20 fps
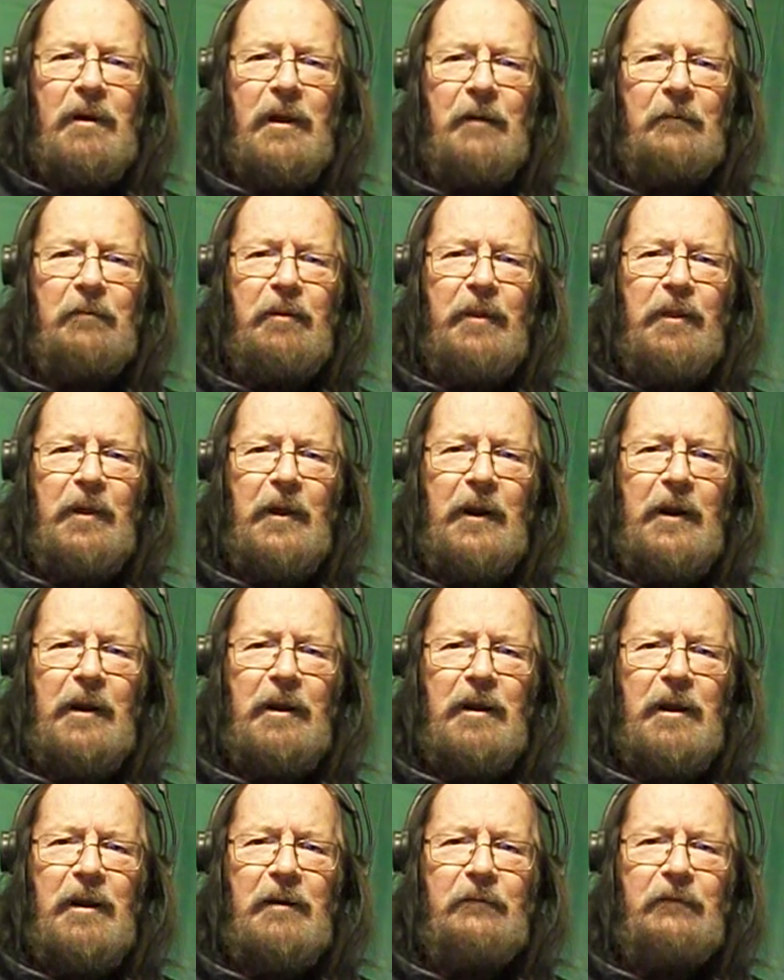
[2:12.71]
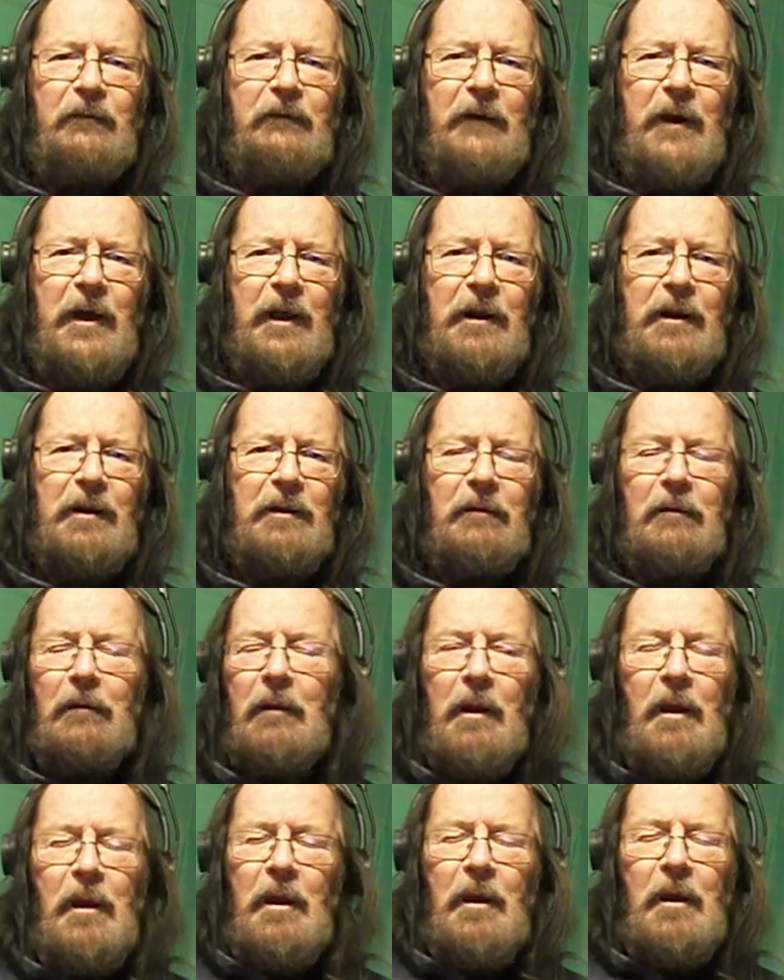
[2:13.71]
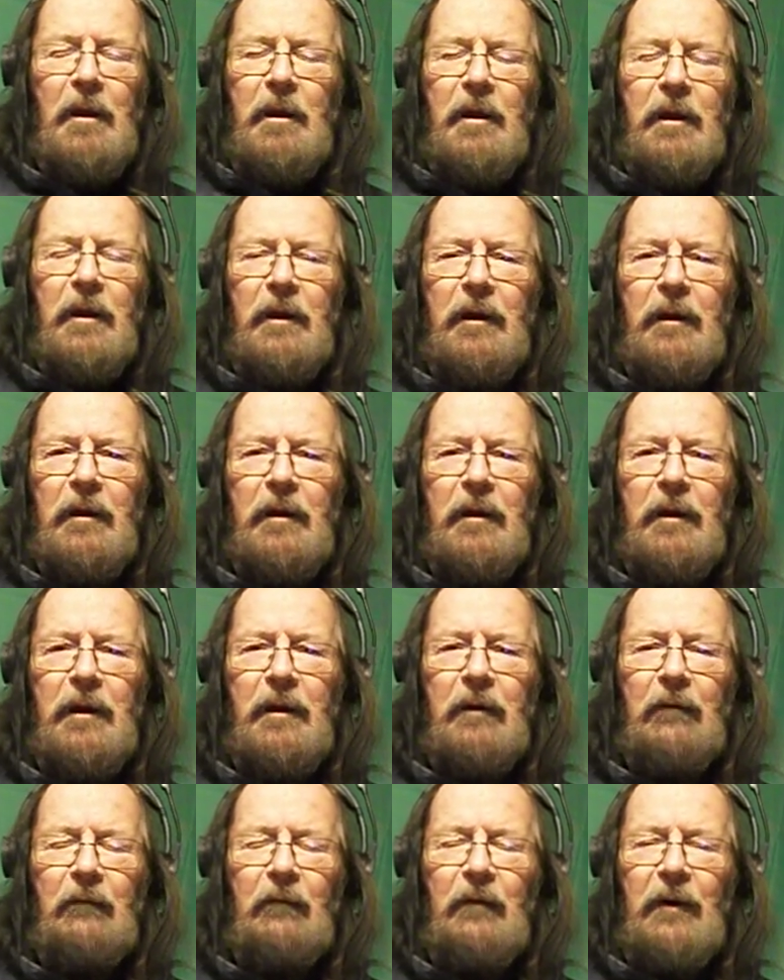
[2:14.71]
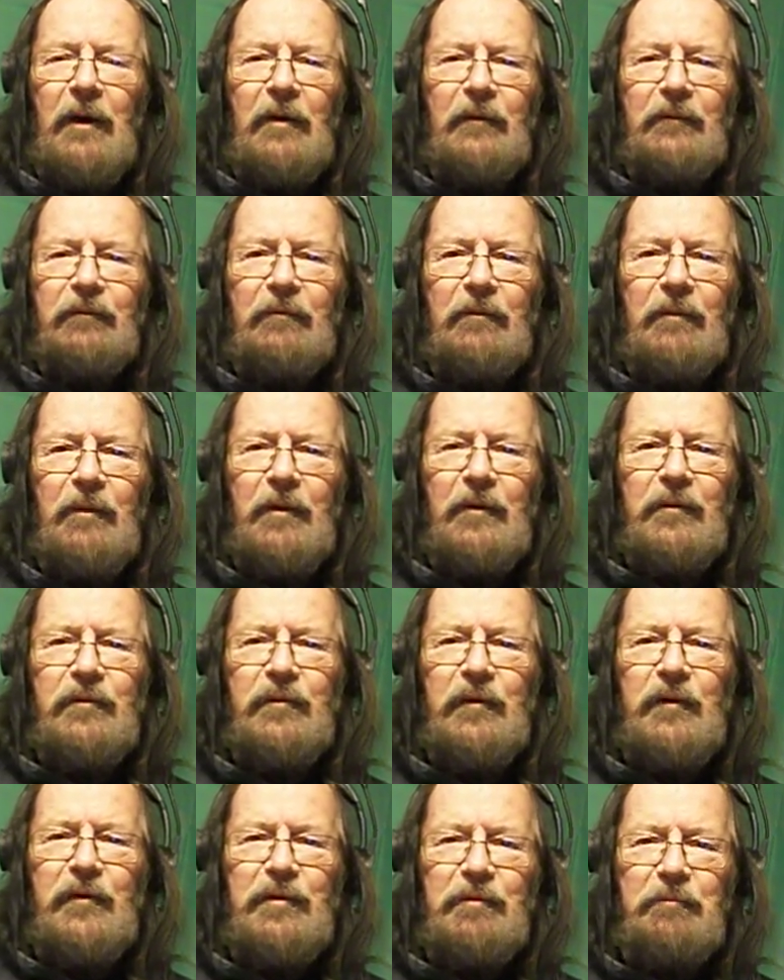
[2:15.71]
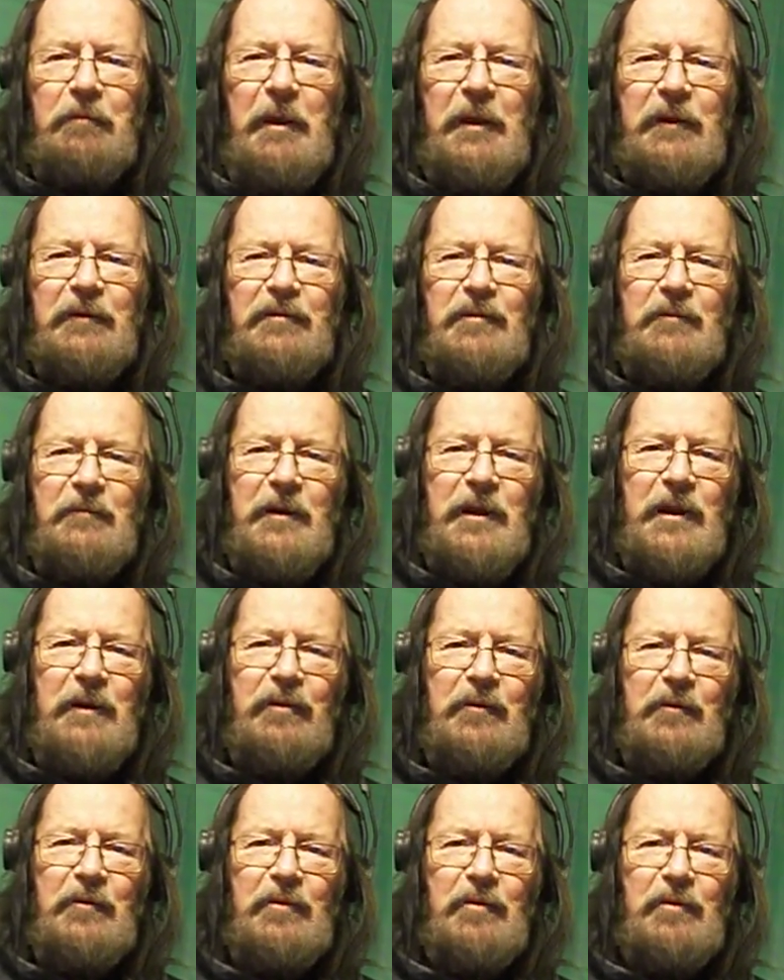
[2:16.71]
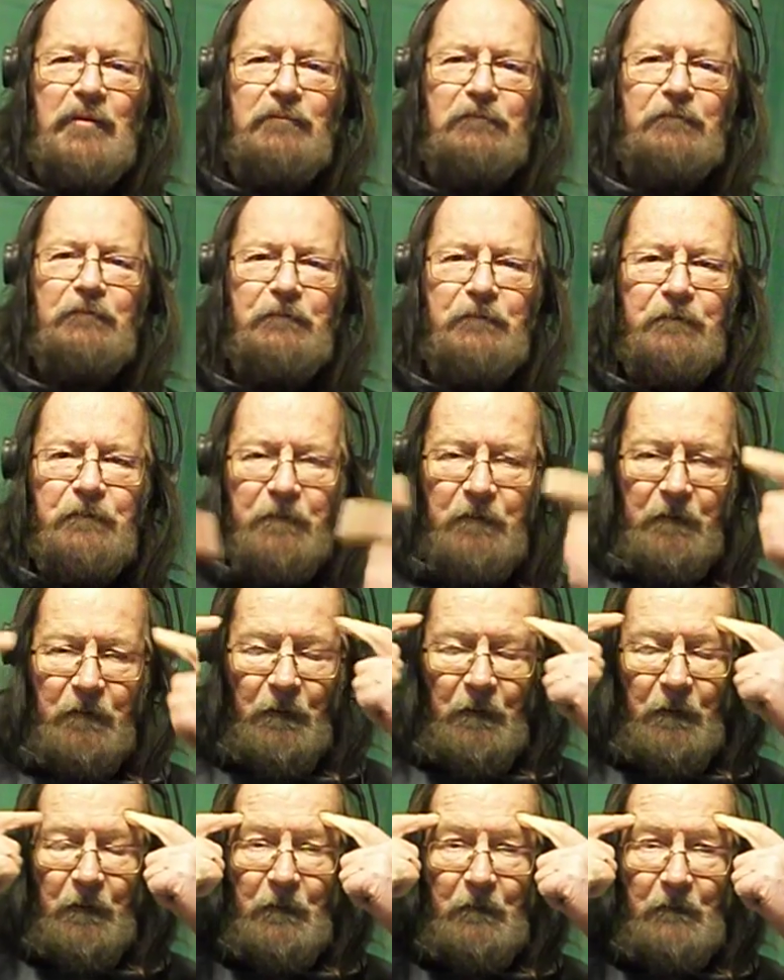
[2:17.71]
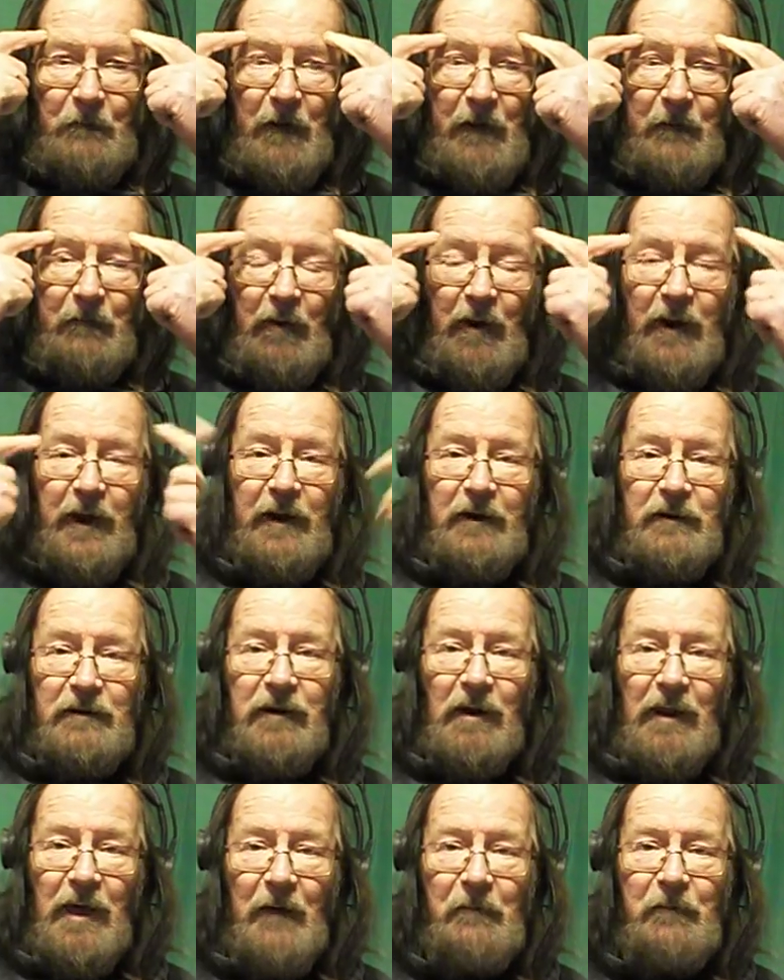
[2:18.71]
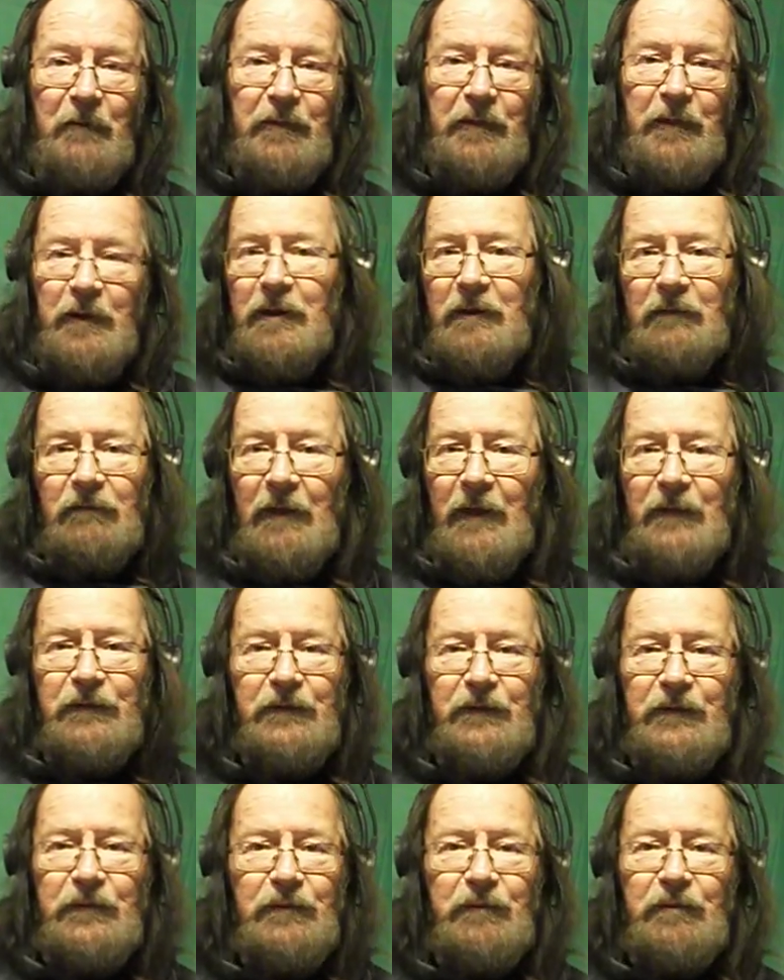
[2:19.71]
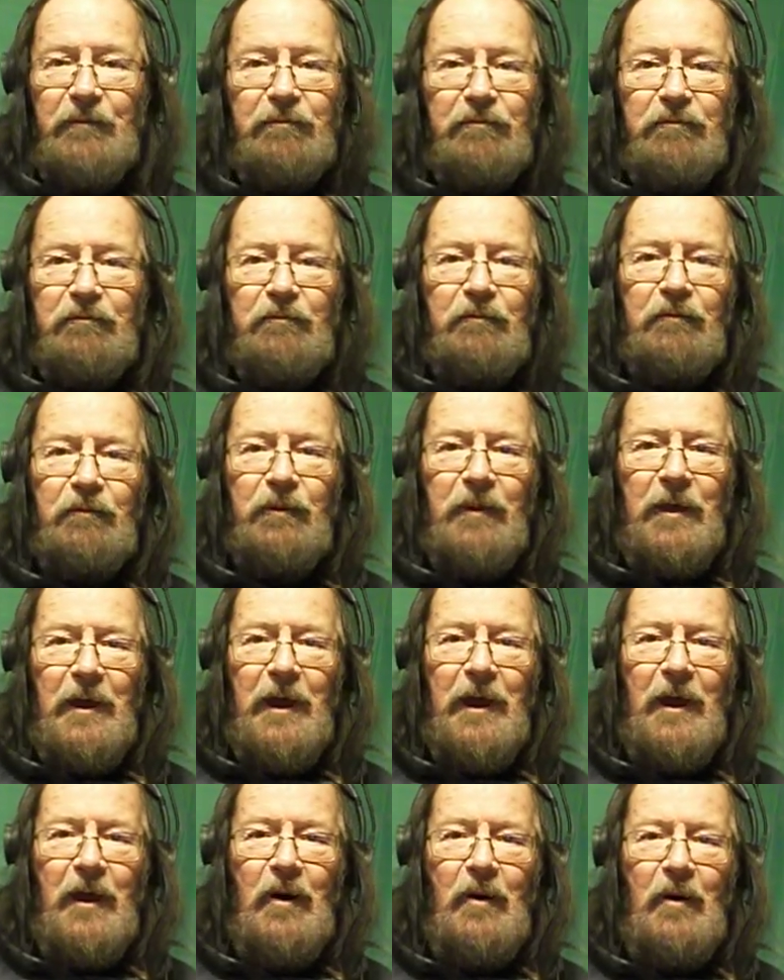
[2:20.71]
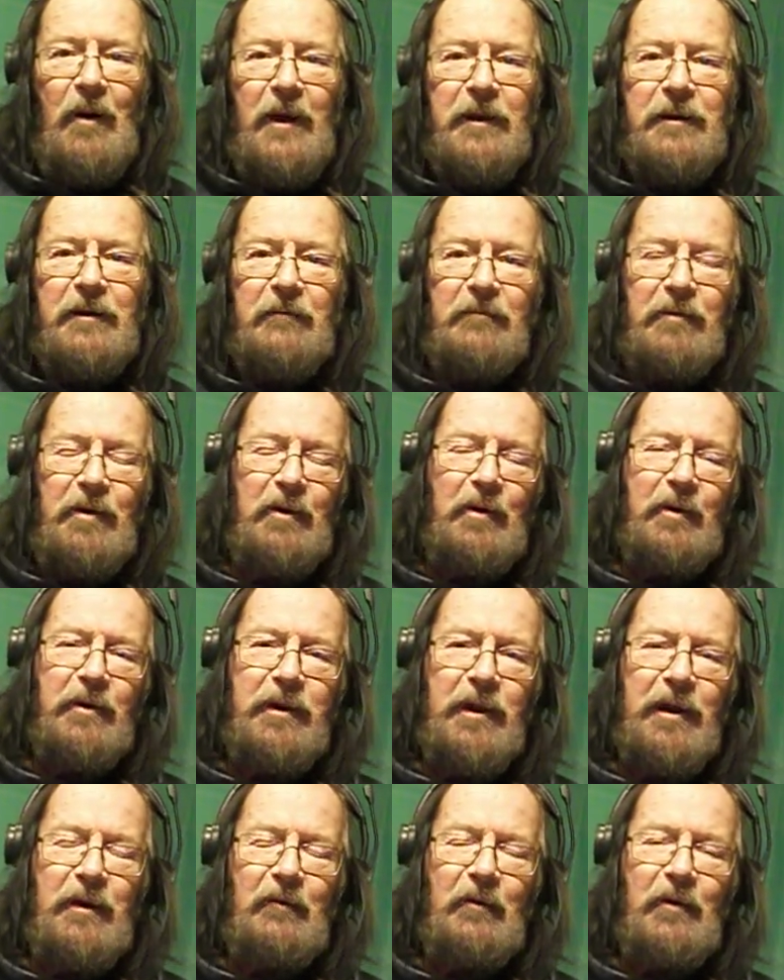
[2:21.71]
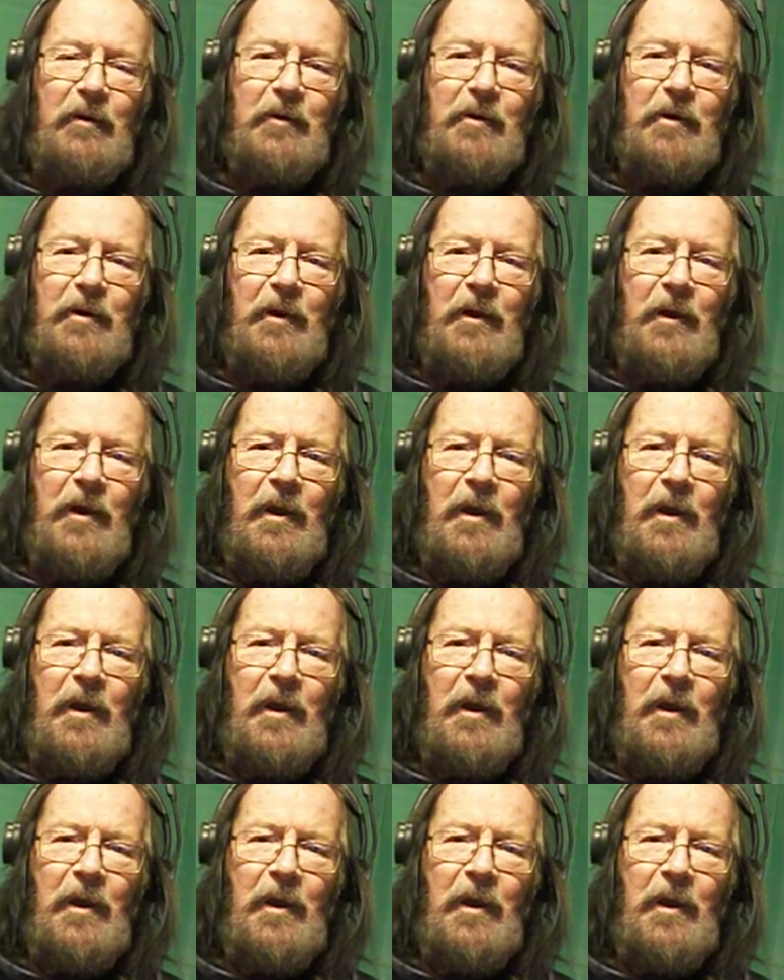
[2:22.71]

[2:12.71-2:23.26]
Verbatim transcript: Empathetic, empathic. Well, she speaks to me through my brain, telepathy. That's how I communicate with her.